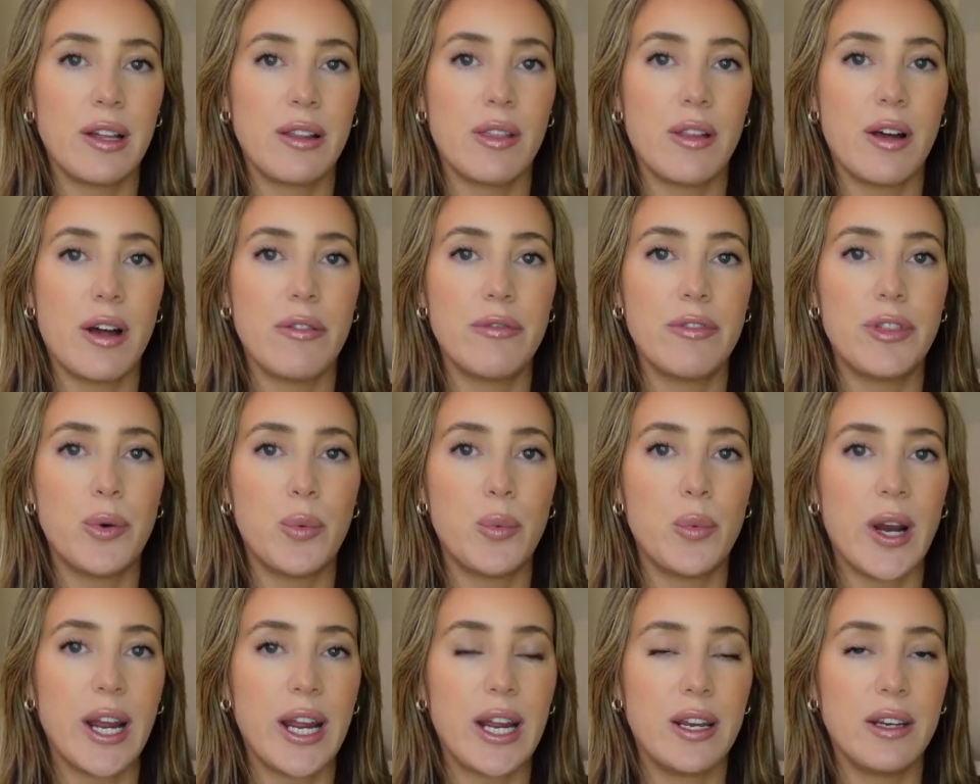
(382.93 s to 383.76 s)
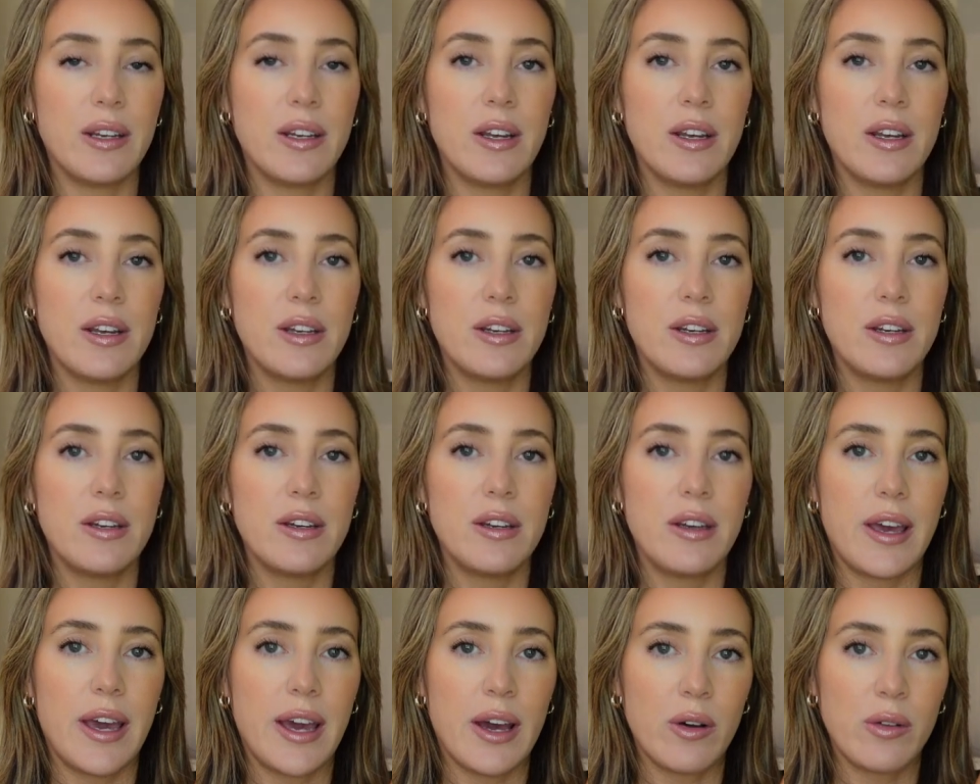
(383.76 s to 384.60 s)
love the white
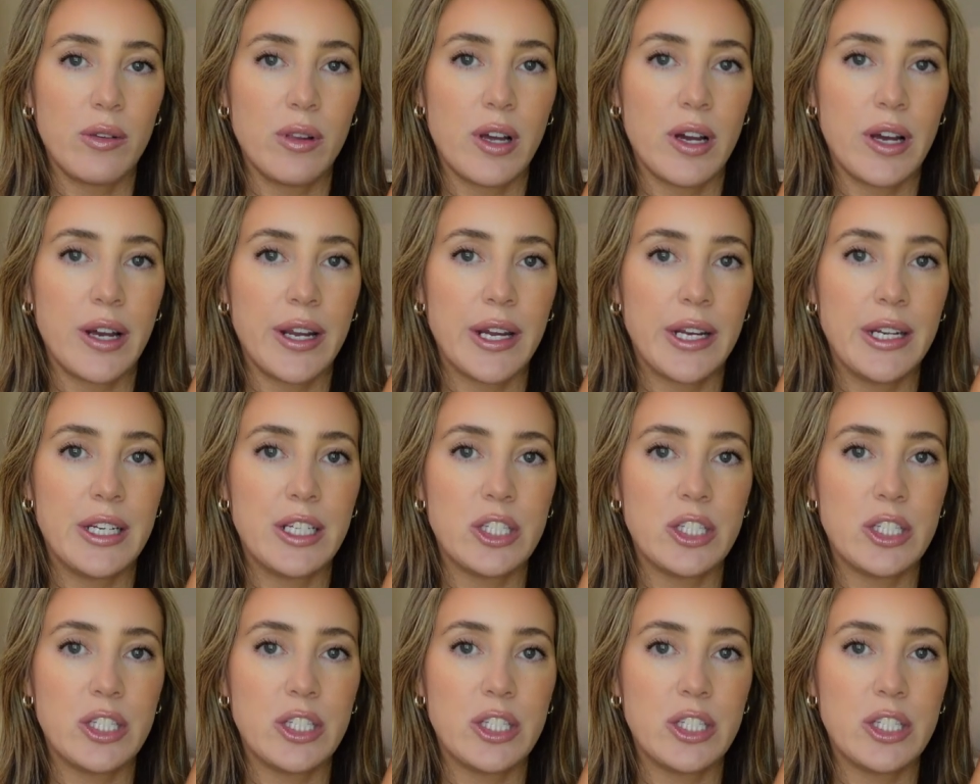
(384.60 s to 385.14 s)
outline.